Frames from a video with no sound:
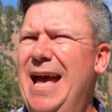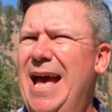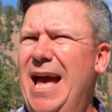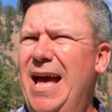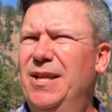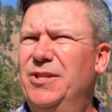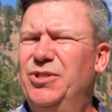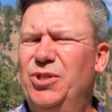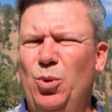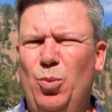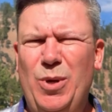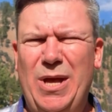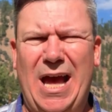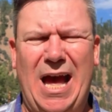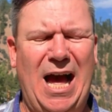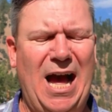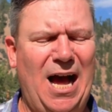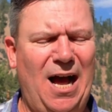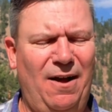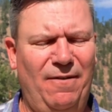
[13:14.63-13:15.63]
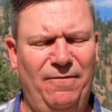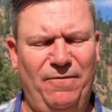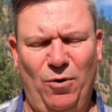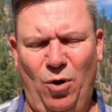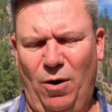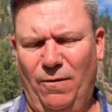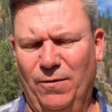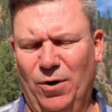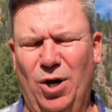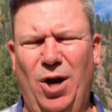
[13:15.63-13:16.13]
And so we have
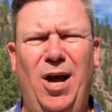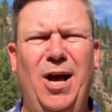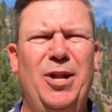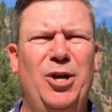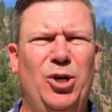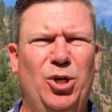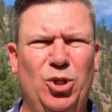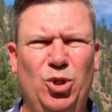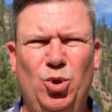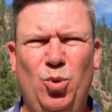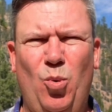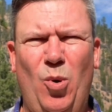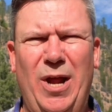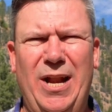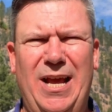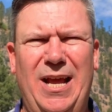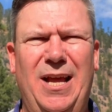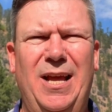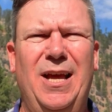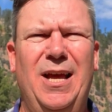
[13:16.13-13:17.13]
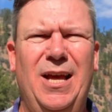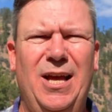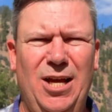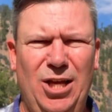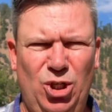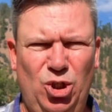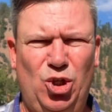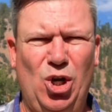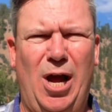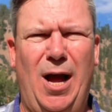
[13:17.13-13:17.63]
over 120
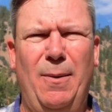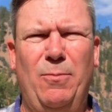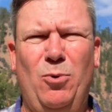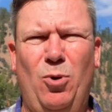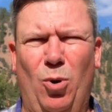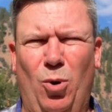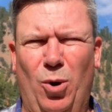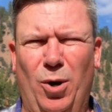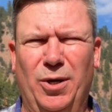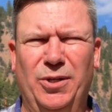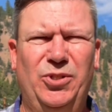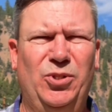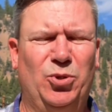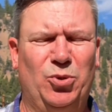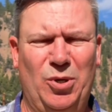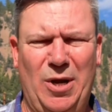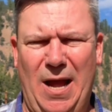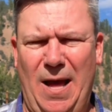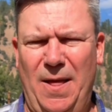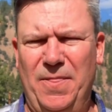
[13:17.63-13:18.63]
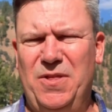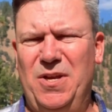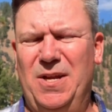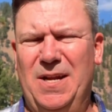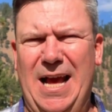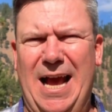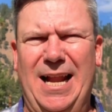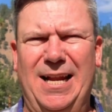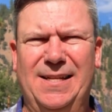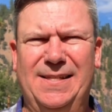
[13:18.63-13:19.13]
job corps throughout the
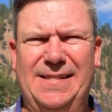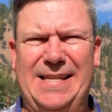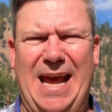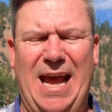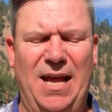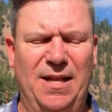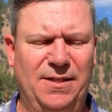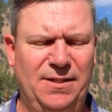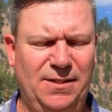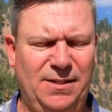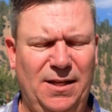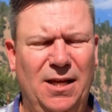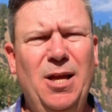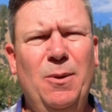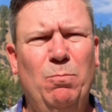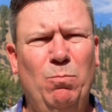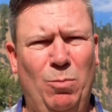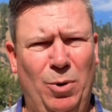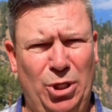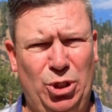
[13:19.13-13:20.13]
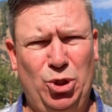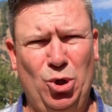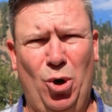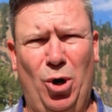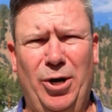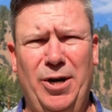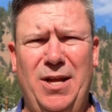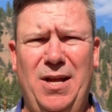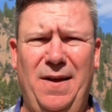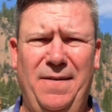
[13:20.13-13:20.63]
United States.
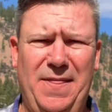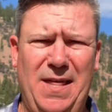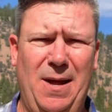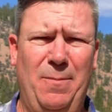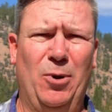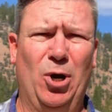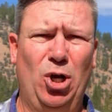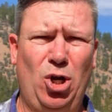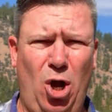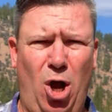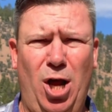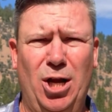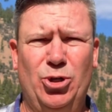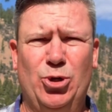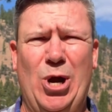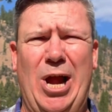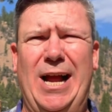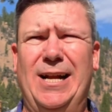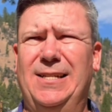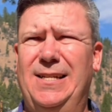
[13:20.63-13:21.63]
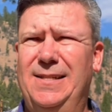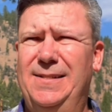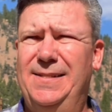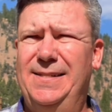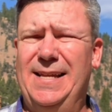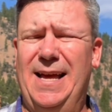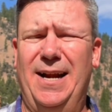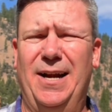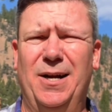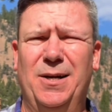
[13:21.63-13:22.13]
Majority of them are contracted
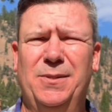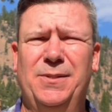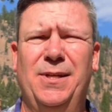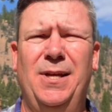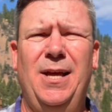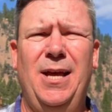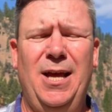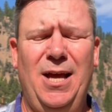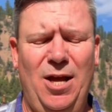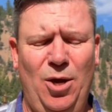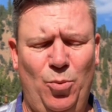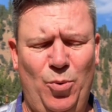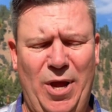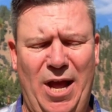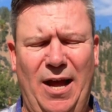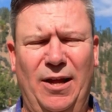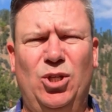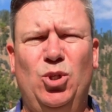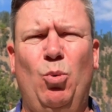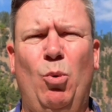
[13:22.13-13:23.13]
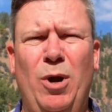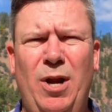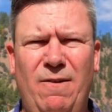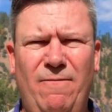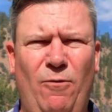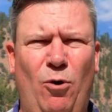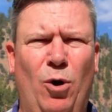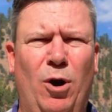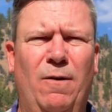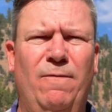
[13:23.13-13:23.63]
centers. We had
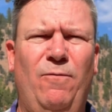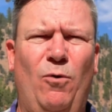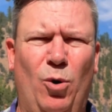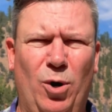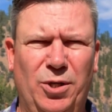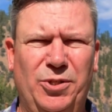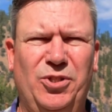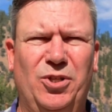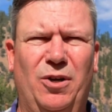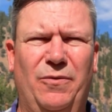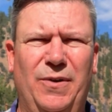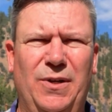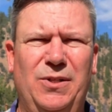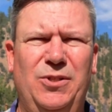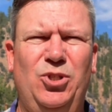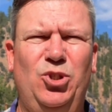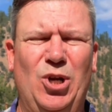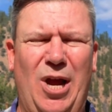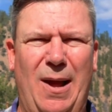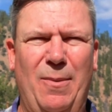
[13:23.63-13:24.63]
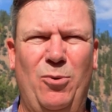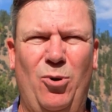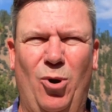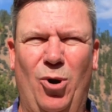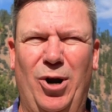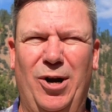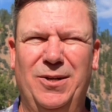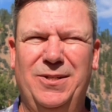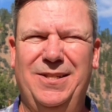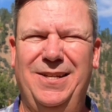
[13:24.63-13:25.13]
24 Forest Service job
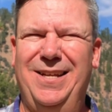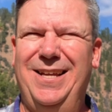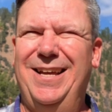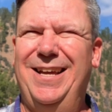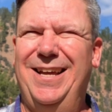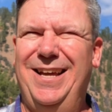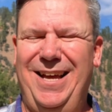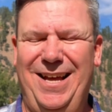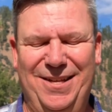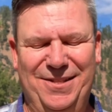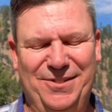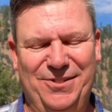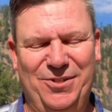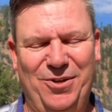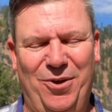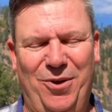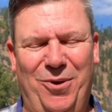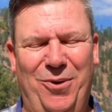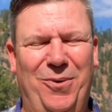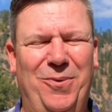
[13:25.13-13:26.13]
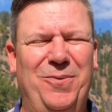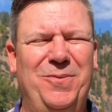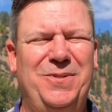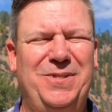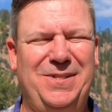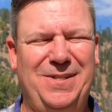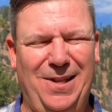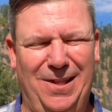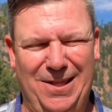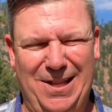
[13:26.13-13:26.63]
corps. And so
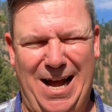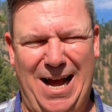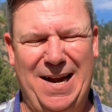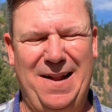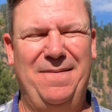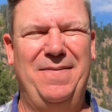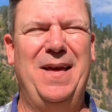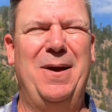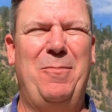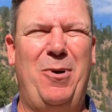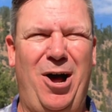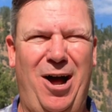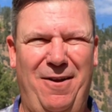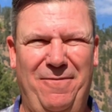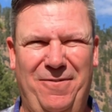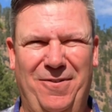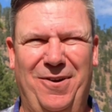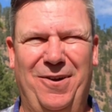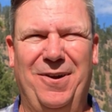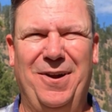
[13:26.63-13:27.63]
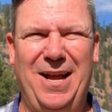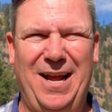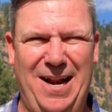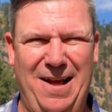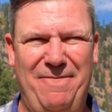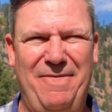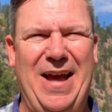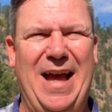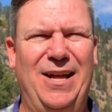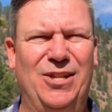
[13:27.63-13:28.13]
a lot of them offer an
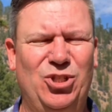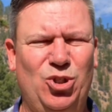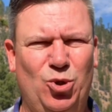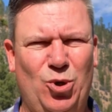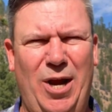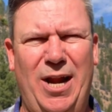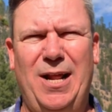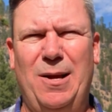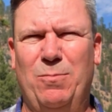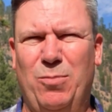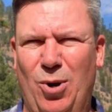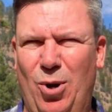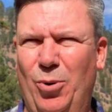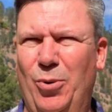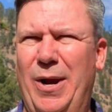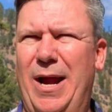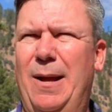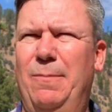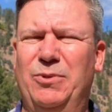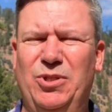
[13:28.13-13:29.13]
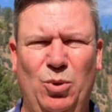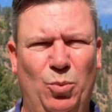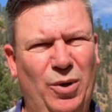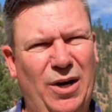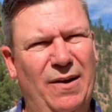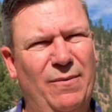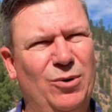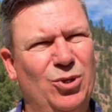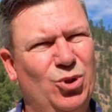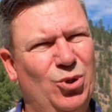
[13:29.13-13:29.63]
advanced training program. So
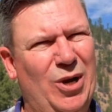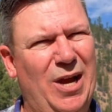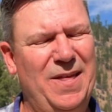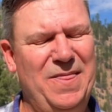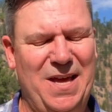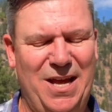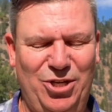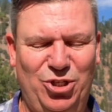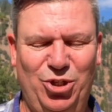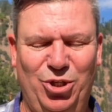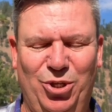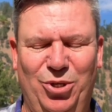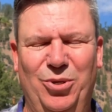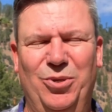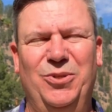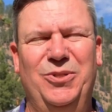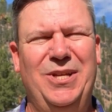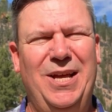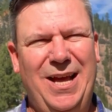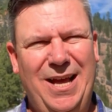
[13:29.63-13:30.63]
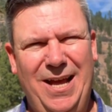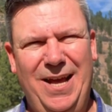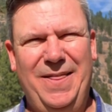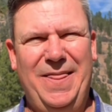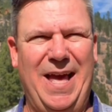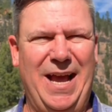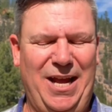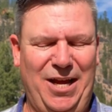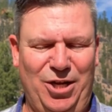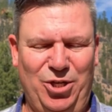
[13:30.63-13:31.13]
whatever trade they choose,
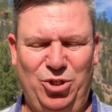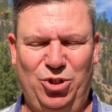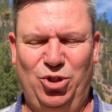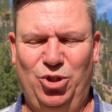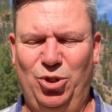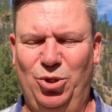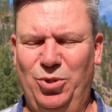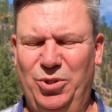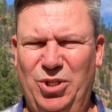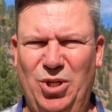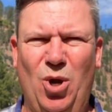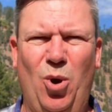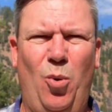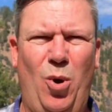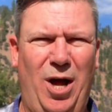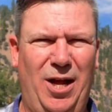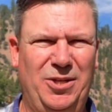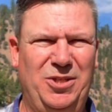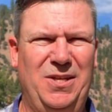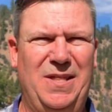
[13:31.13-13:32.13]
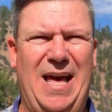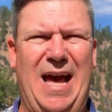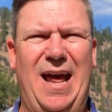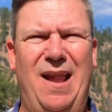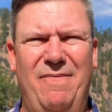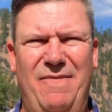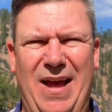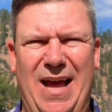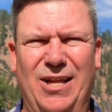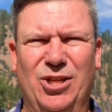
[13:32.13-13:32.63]
they can choose to go on to that
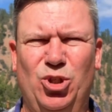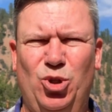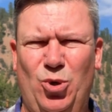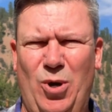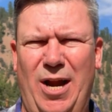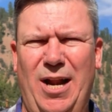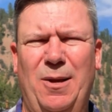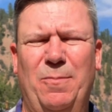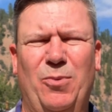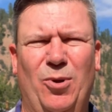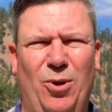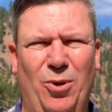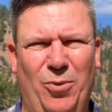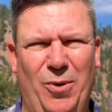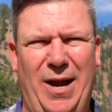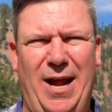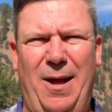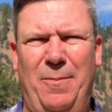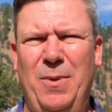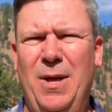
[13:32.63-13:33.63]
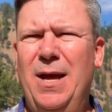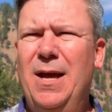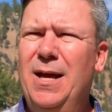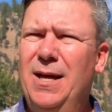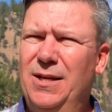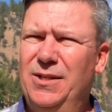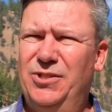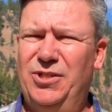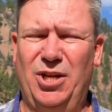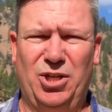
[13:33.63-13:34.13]
advanced training program,
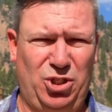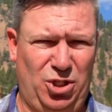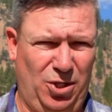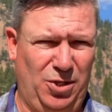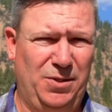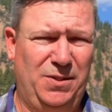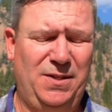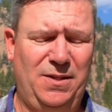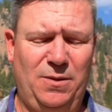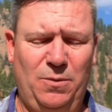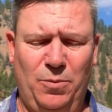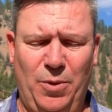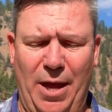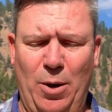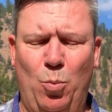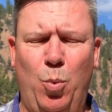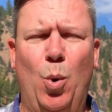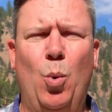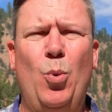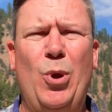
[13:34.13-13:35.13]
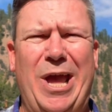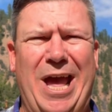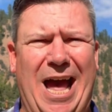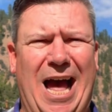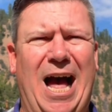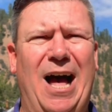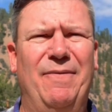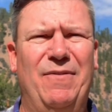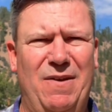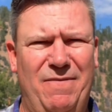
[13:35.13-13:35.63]
such as like what we
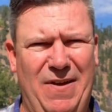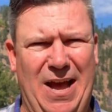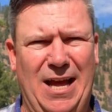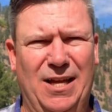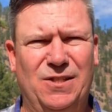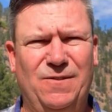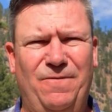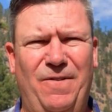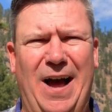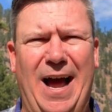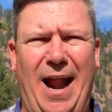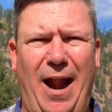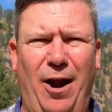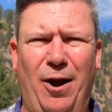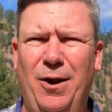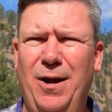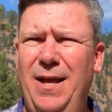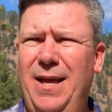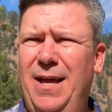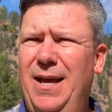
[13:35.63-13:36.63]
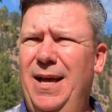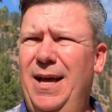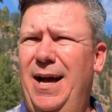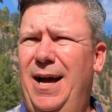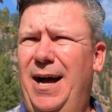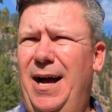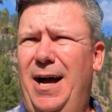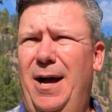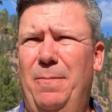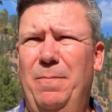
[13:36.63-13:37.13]
have, advanced fire.
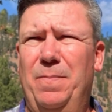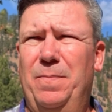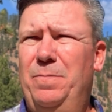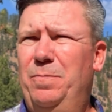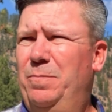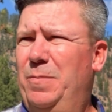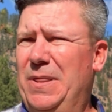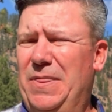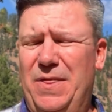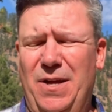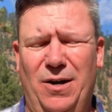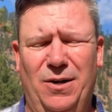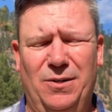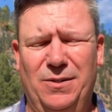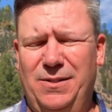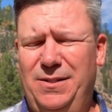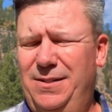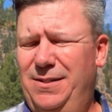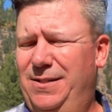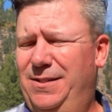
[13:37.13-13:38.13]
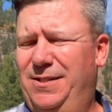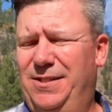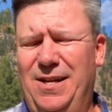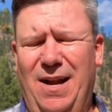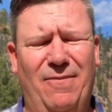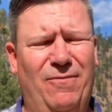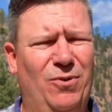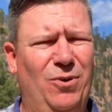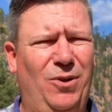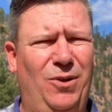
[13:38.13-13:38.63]
But there's
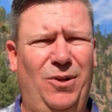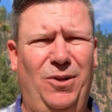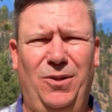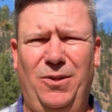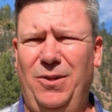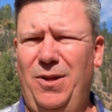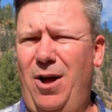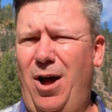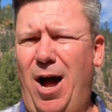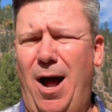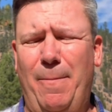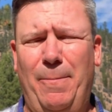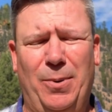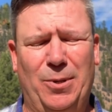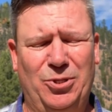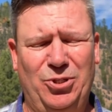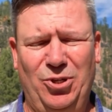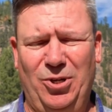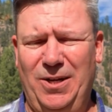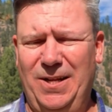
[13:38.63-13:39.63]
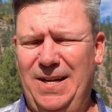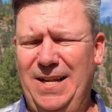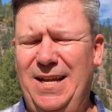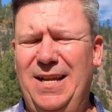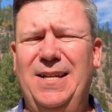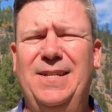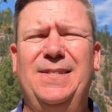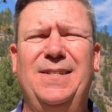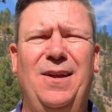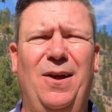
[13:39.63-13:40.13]
several
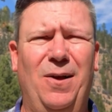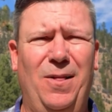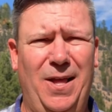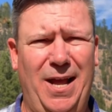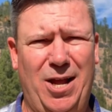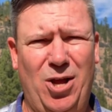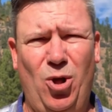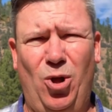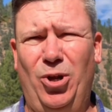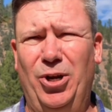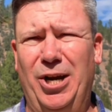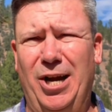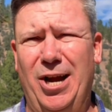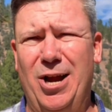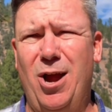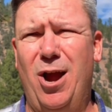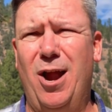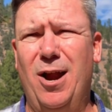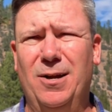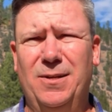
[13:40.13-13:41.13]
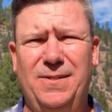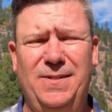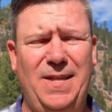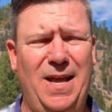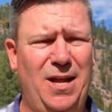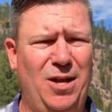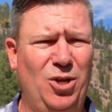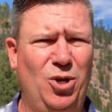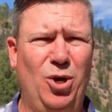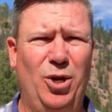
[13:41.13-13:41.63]
opportunities, like culinary arts.
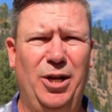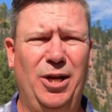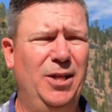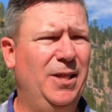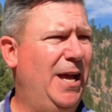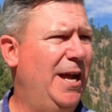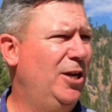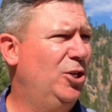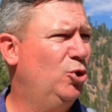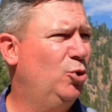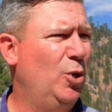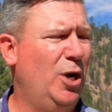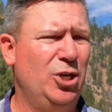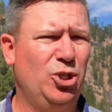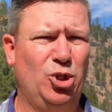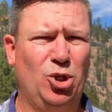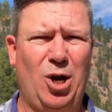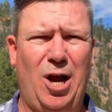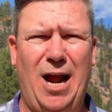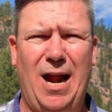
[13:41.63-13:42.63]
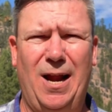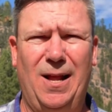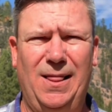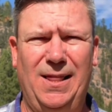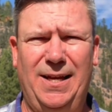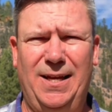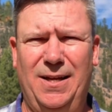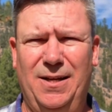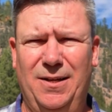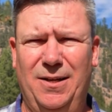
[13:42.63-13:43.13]
They can go to like Treasure
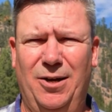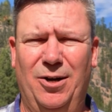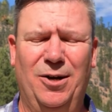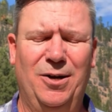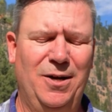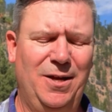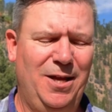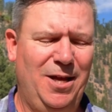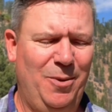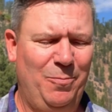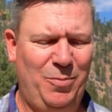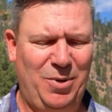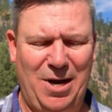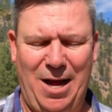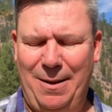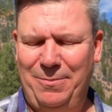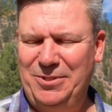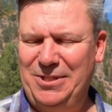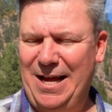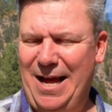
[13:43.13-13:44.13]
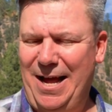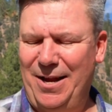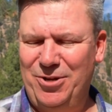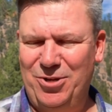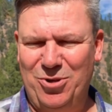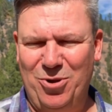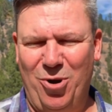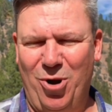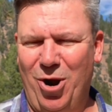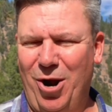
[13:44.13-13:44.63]
Island or Penobscot,
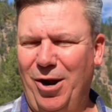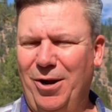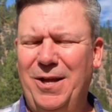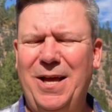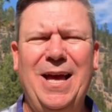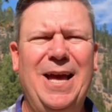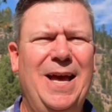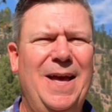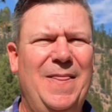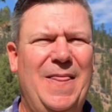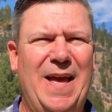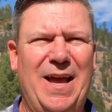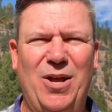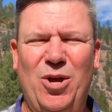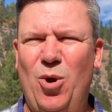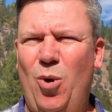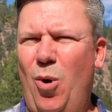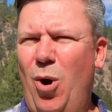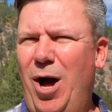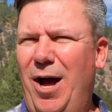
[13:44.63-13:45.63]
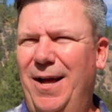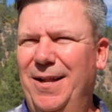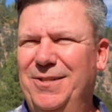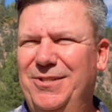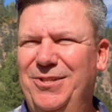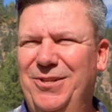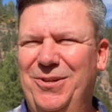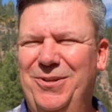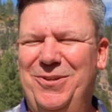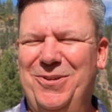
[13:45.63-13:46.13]
New York. They can go on
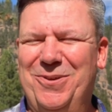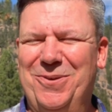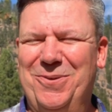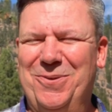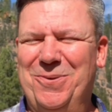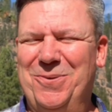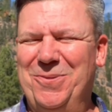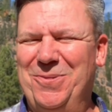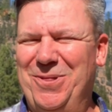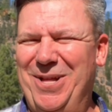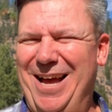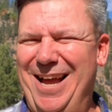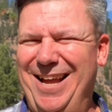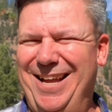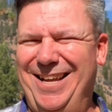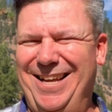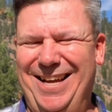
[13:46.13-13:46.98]
to do like